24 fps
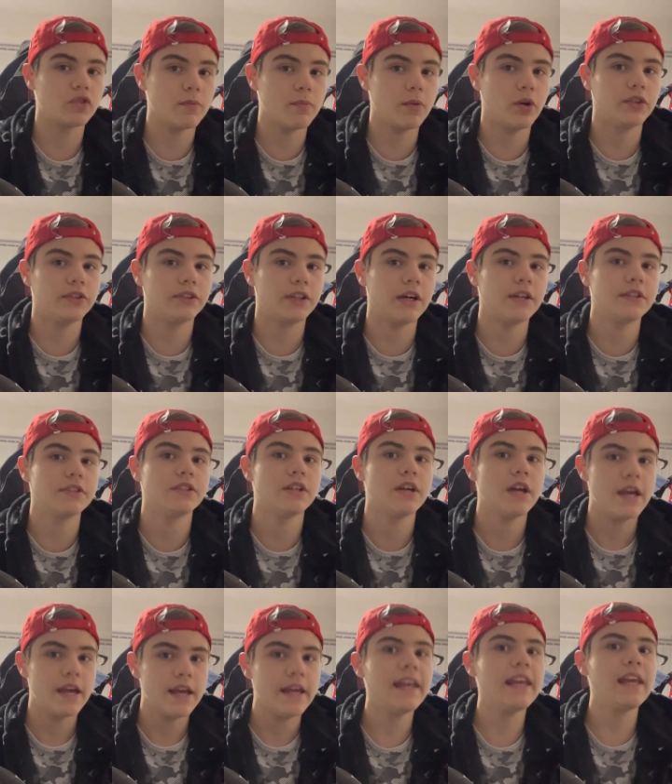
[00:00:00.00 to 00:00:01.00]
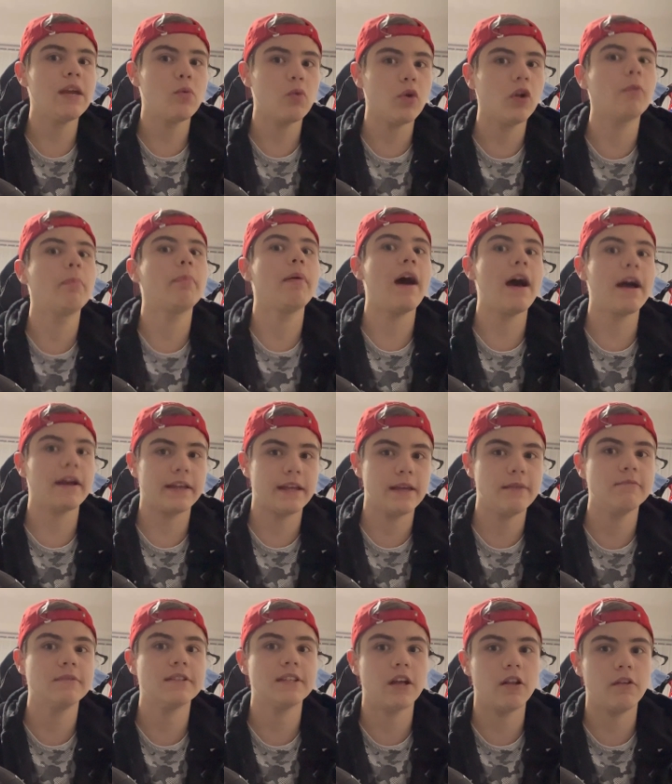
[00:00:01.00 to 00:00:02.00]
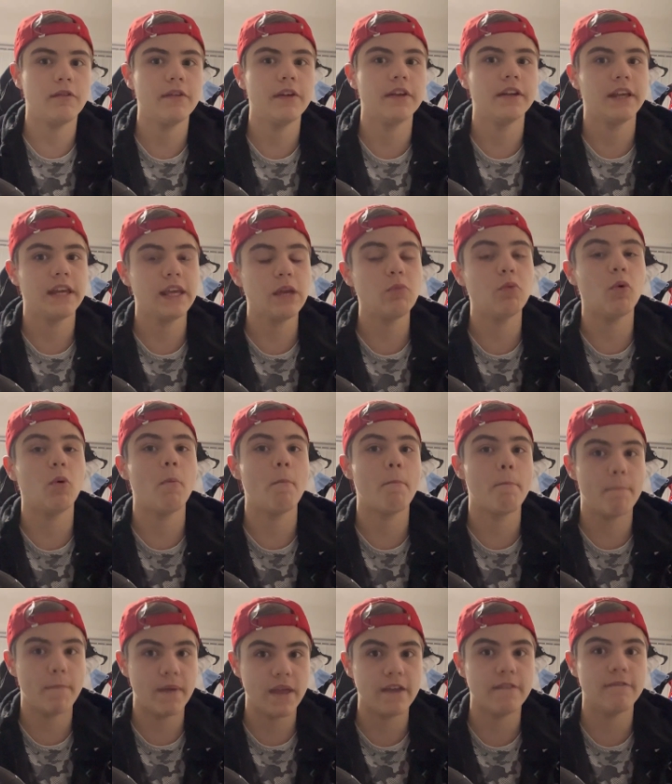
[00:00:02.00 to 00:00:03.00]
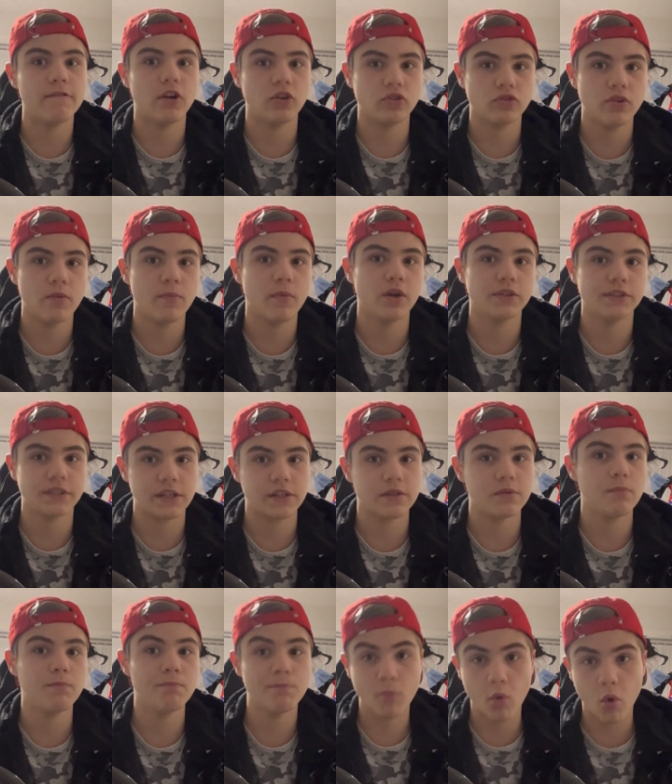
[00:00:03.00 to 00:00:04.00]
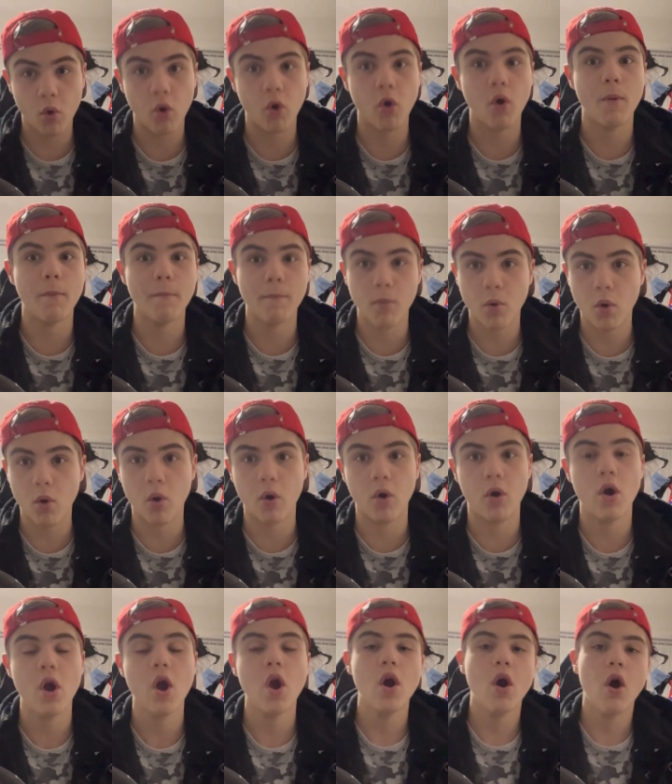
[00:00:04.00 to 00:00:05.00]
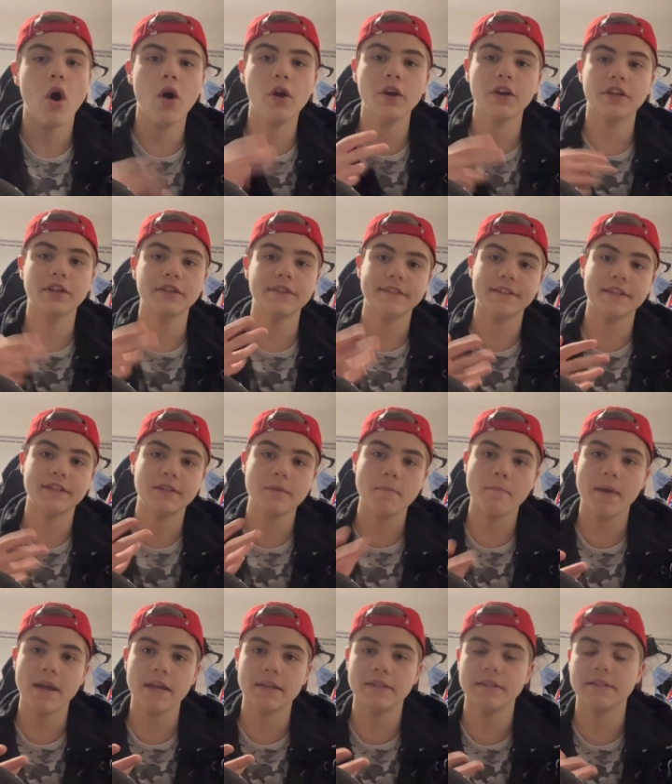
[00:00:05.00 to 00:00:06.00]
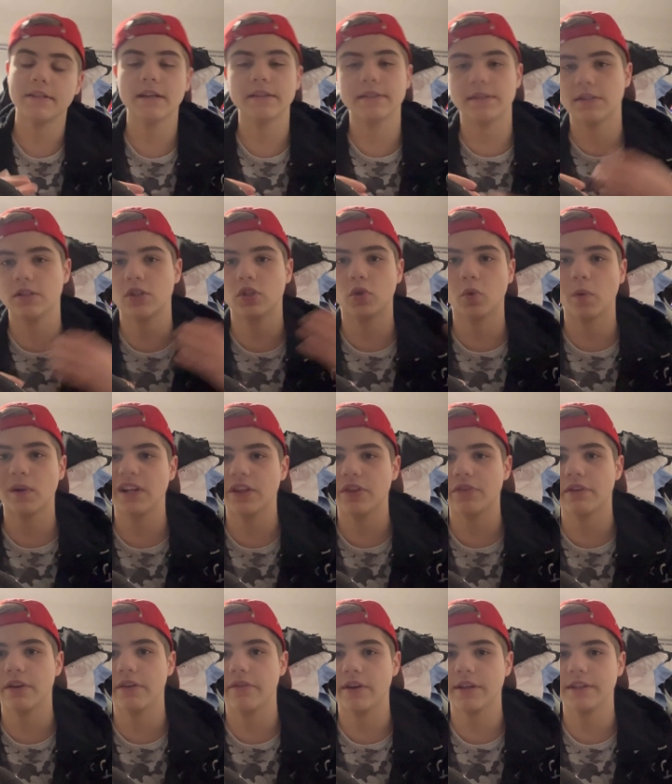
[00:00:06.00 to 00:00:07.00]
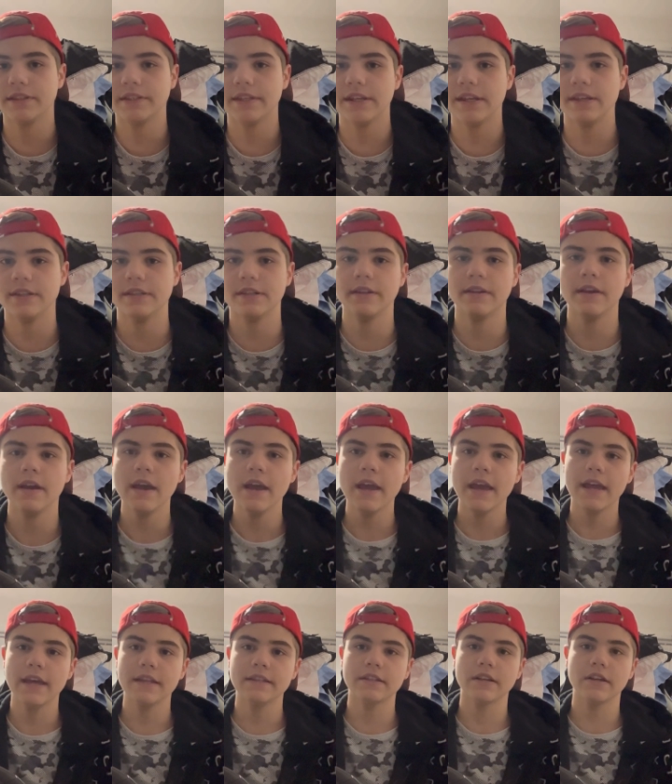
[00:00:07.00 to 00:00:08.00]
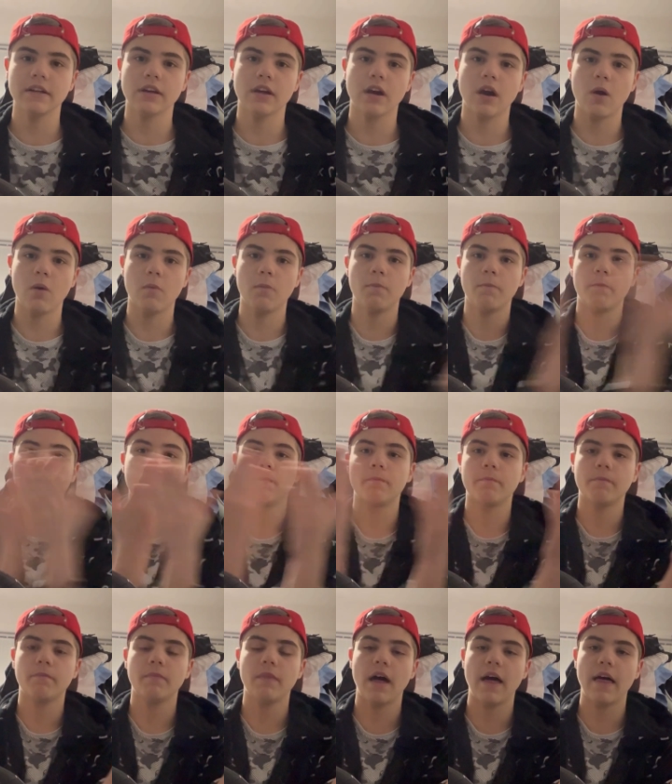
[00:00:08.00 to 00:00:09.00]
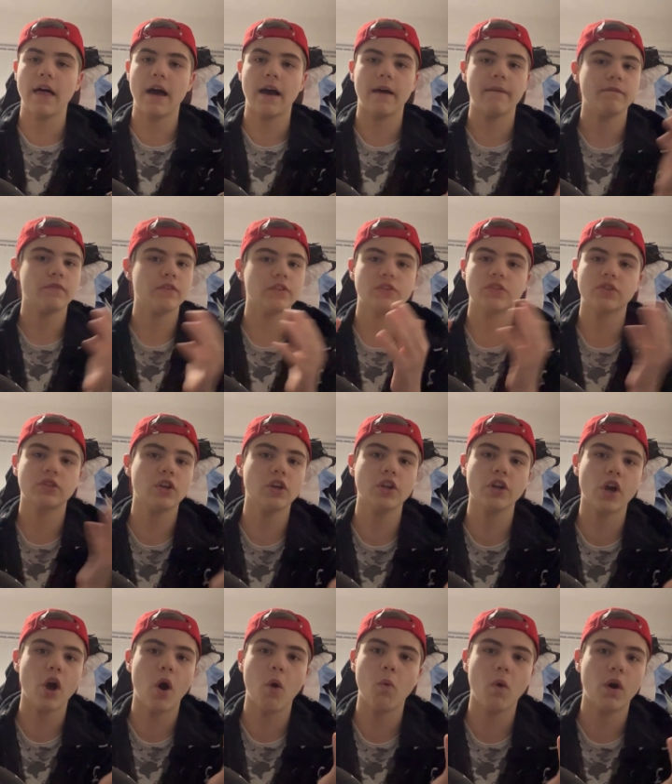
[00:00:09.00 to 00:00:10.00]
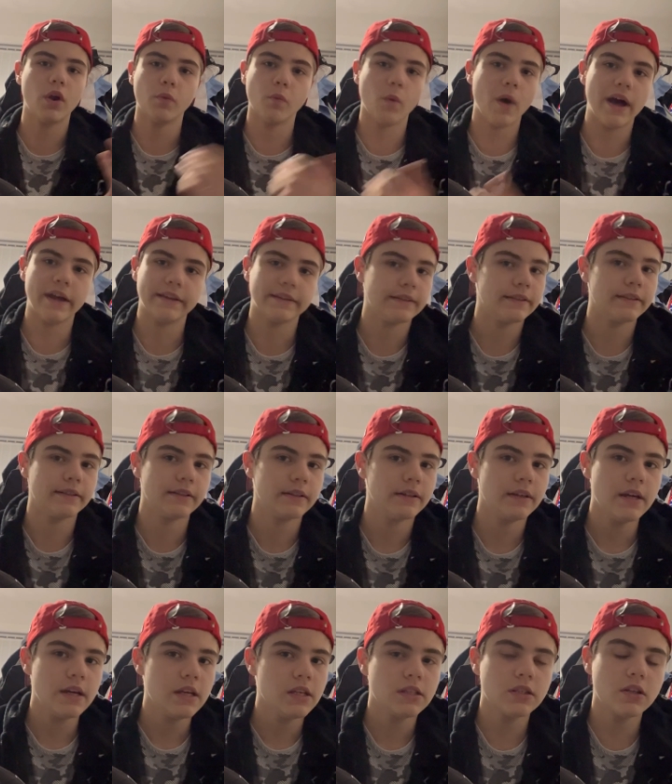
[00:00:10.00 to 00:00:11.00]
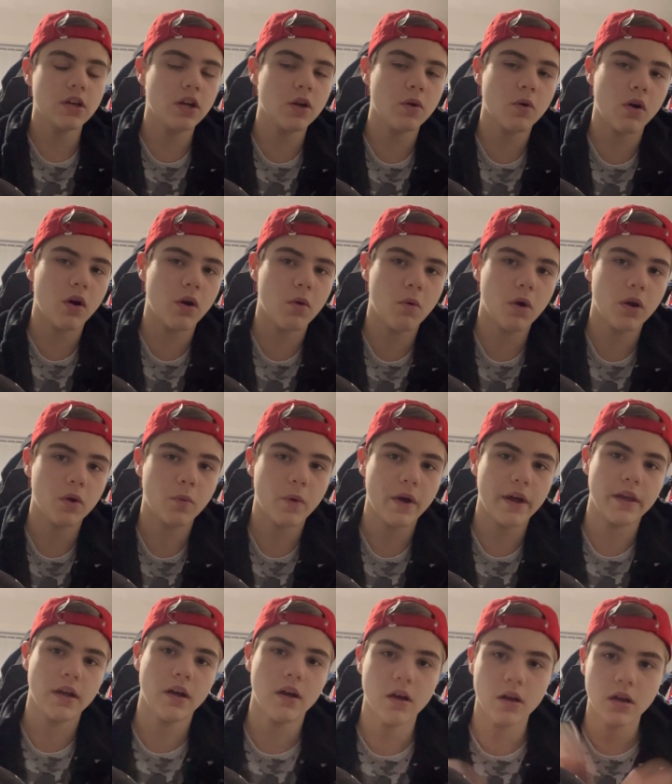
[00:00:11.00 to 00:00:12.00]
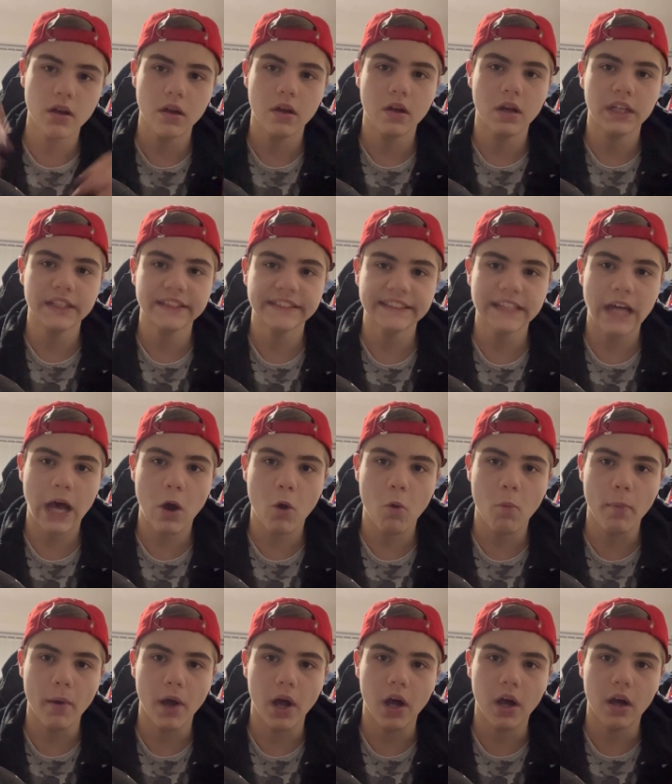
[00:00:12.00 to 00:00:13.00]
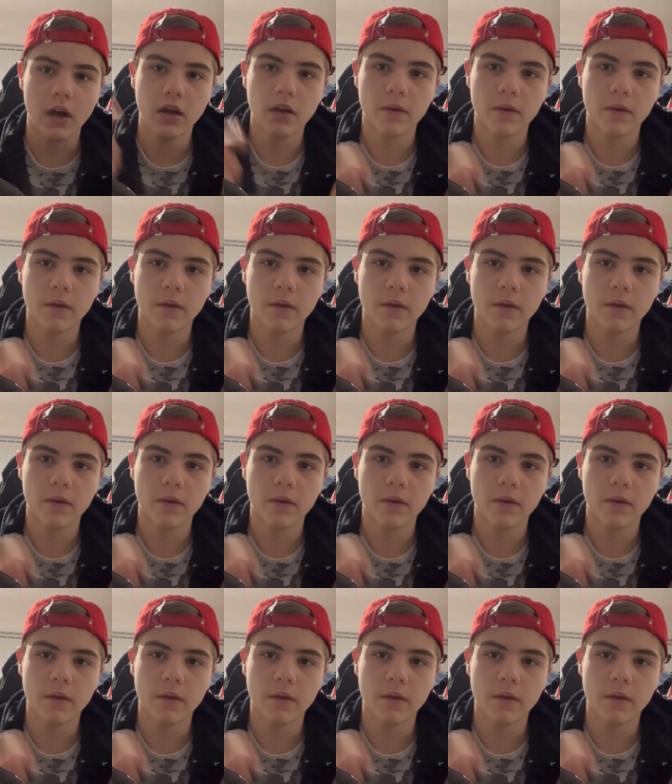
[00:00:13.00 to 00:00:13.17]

Bottas, he will pack himself in. He will beat Valtteri Bottas more and more on a consistent basis. As it's a 23 race season, it's gonna go like that. It's gonna go one way. It's gonna go one way at Sauber.